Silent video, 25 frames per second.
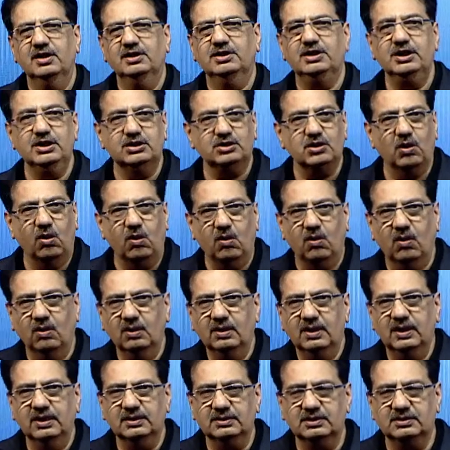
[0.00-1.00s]
She saw all
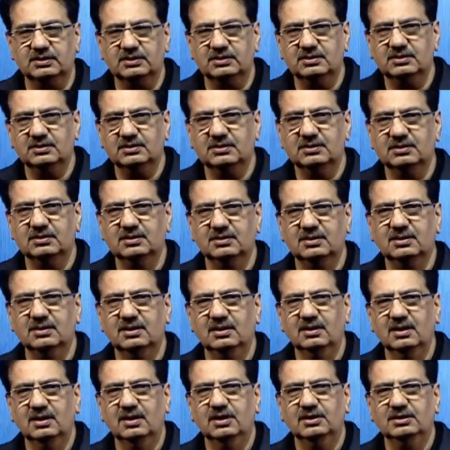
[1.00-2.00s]
this.
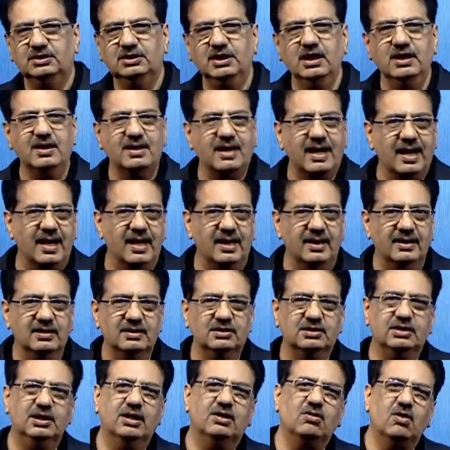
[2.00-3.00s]
She ran,
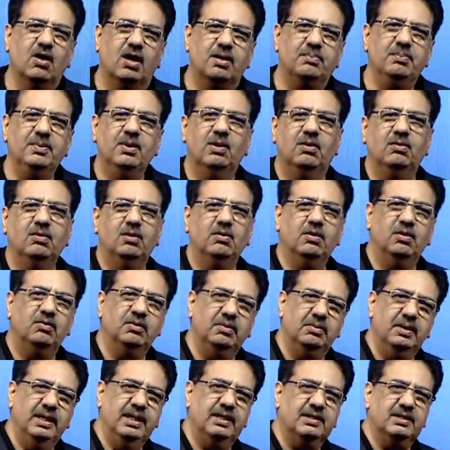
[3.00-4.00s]
she caught me hold of
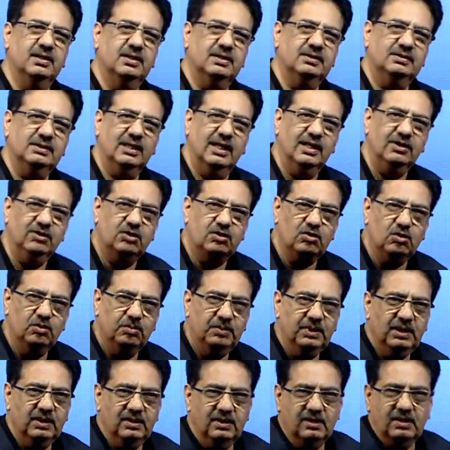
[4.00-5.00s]
the knickers and threw
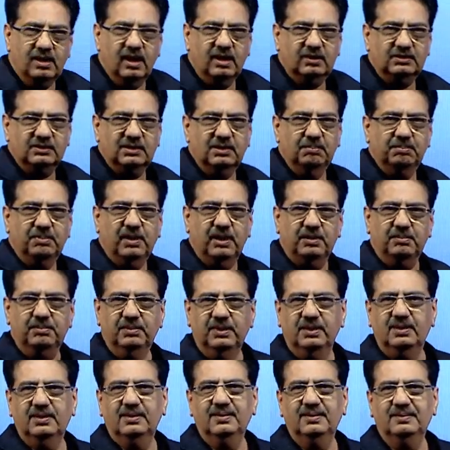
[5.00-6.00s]
me in the guards compartment.
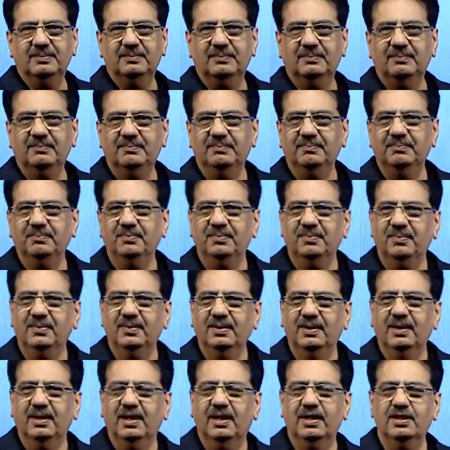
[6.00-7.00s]

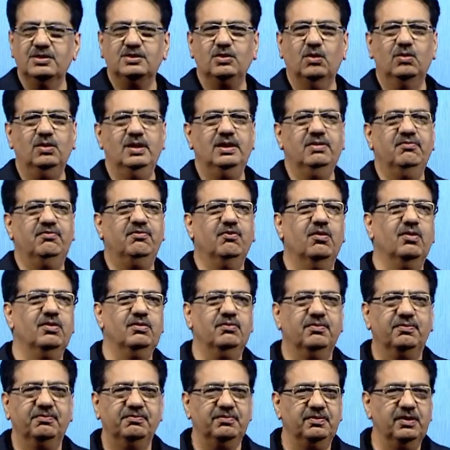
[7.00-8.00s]
And it's only
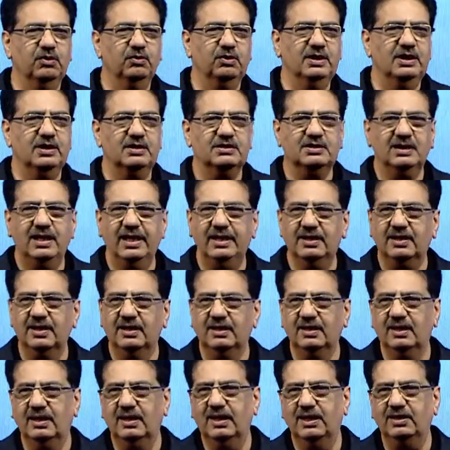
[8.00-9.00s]
few years later
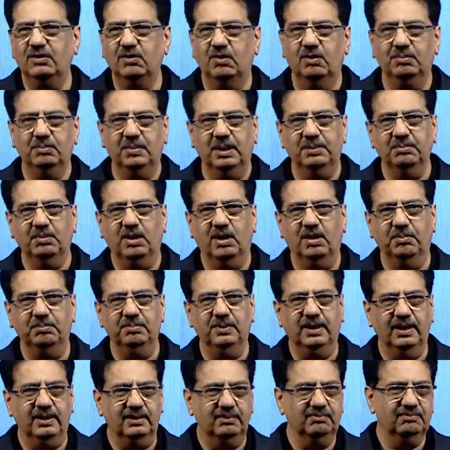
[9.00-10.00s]
that I told my mom
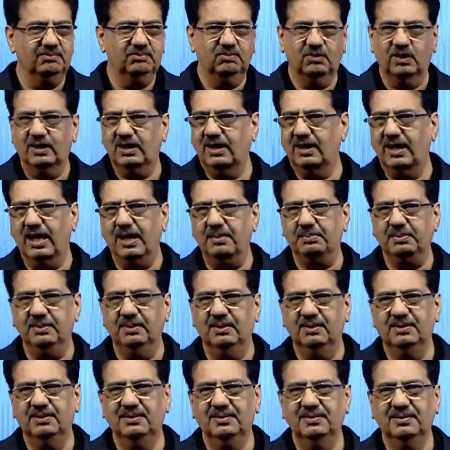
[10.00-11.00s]
that what had happened.
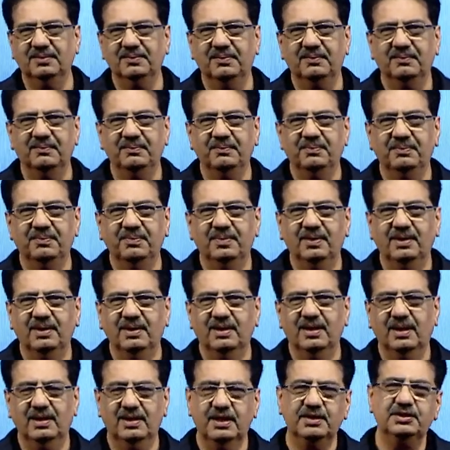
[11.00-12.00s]

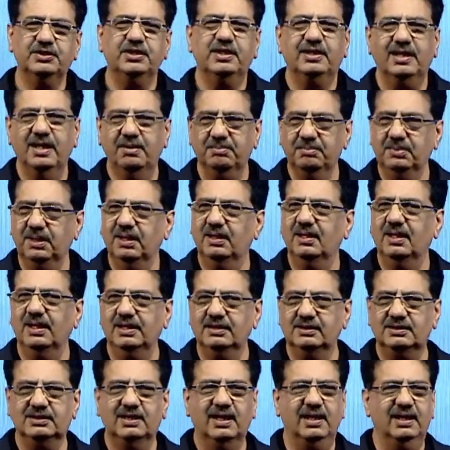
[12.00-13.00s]
And then she gave me a
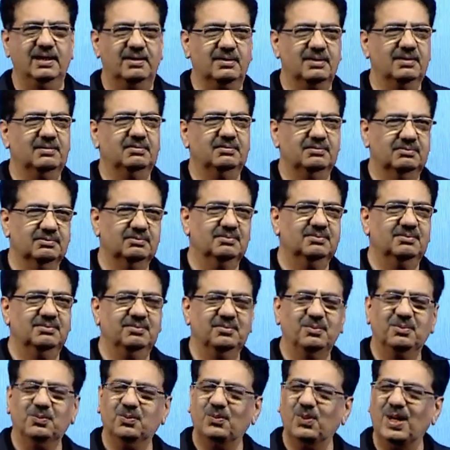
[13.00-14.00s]
nice tight
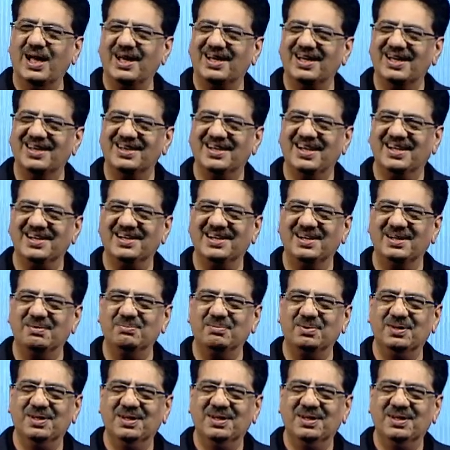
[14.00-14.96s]
whack at that time.